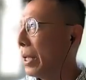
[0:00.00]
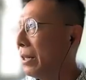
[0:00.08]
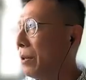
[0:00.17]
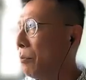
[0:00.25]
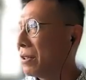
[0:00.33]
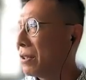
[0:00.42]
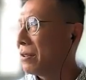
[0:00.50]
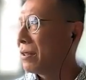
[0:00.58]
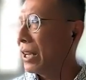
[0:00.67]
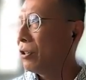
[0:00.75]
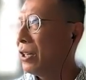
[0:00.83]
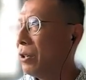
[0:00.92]
and it was
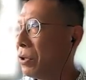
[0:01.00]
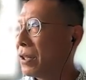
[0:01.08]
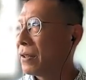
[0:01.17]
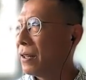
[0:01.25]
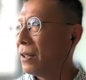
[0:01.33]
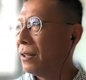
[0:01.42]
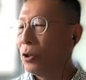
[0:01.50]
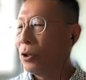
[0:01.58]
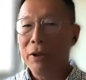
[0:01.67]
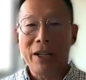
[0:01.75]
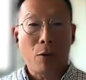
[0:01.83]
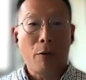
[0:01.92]
actually it was uh,
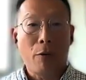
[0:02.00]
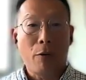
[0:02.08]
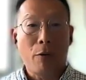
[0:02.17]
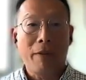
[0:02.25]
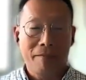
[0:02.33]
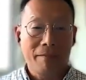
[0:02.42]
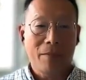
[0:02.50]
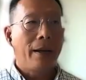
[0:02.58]
during the COVID time.